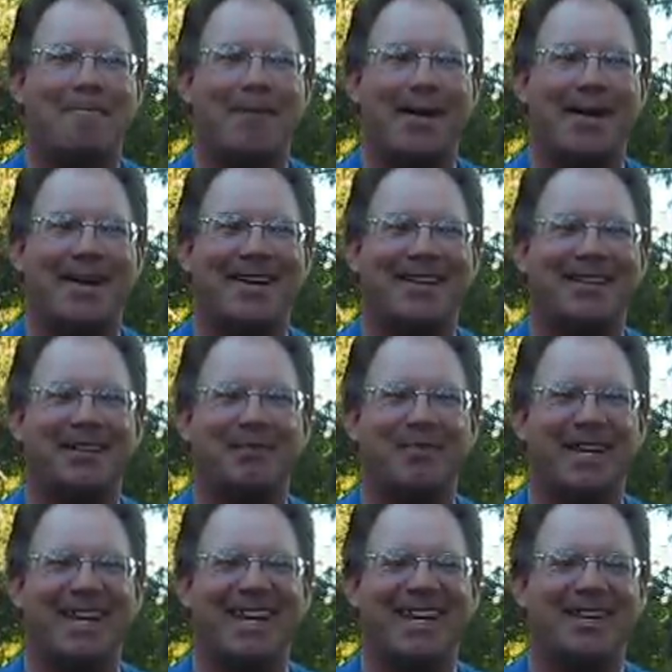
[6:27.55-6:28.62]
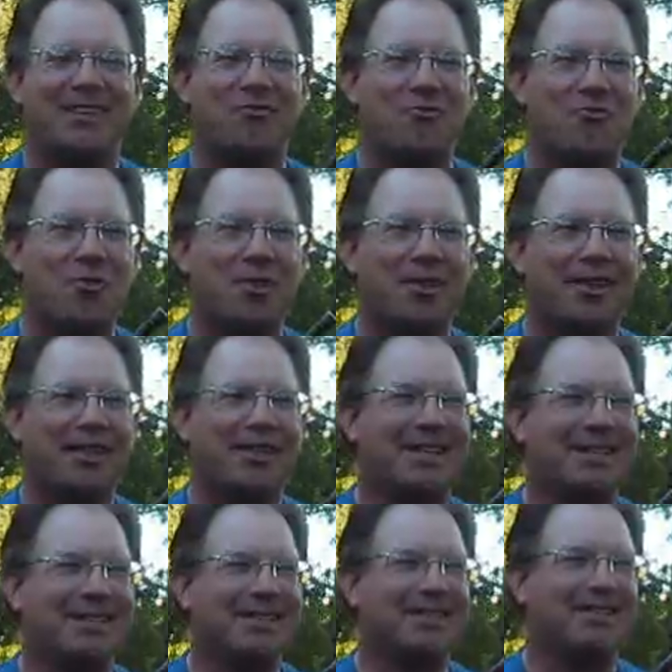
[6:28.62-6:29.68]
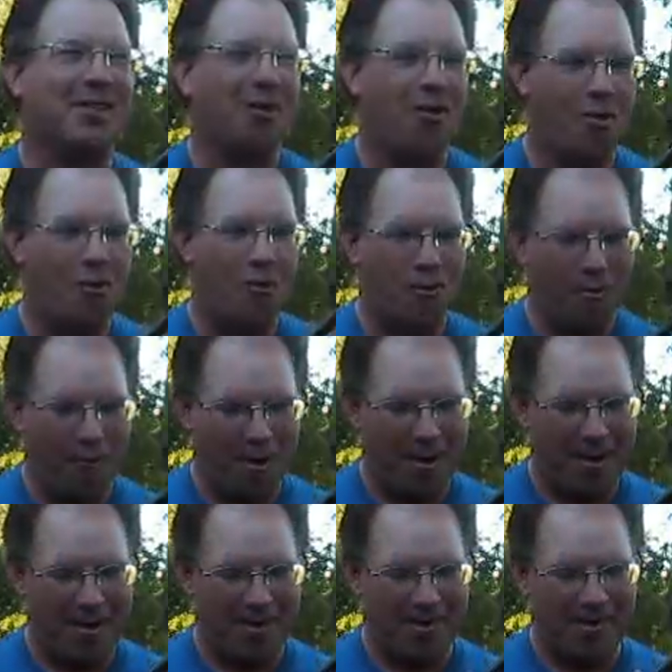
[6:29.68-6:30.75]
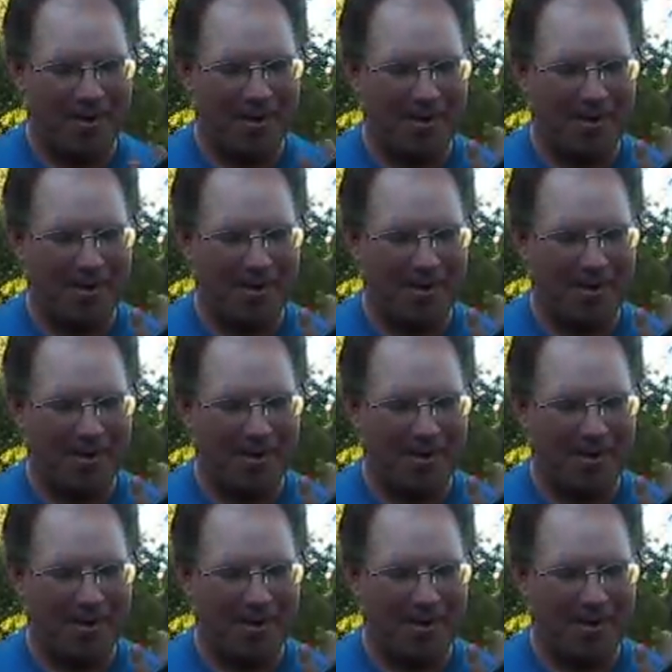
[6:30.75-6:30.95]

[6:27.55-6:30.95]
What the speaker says: but to me it really doesn't go with